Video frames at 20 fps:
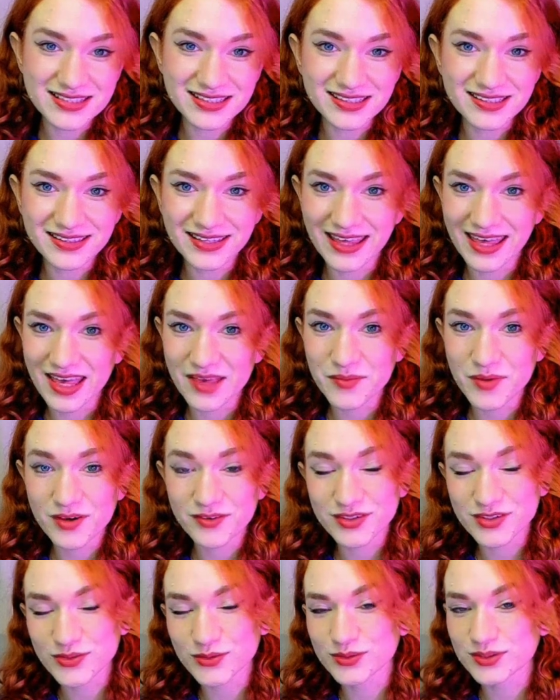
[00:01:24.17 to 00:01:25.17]
single game
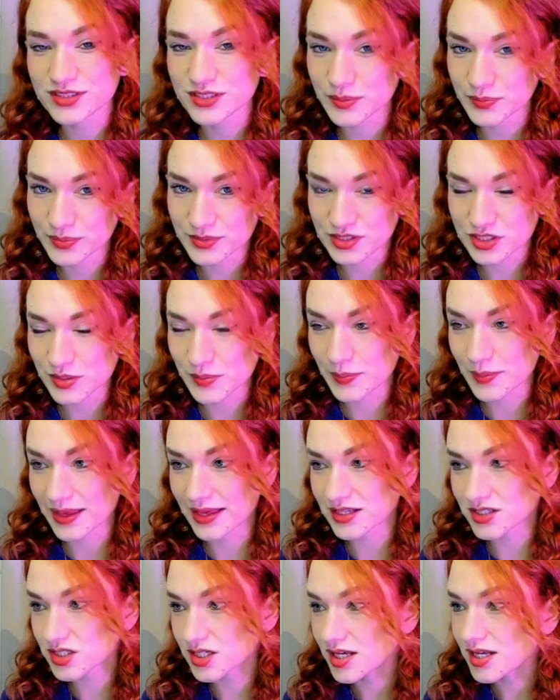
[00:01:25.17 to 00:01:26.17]
of this World Championship
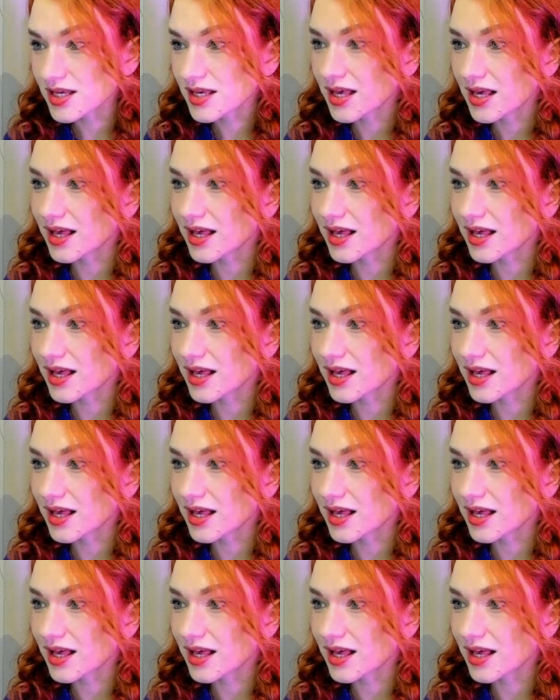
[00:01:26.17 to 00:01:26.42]
match.